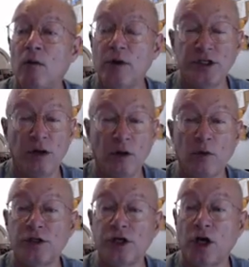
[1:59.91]
which
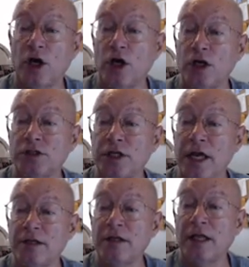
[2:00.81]
occurs
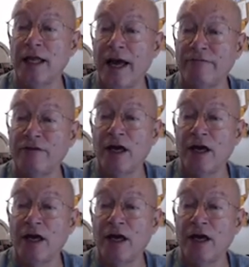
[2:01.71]
in the left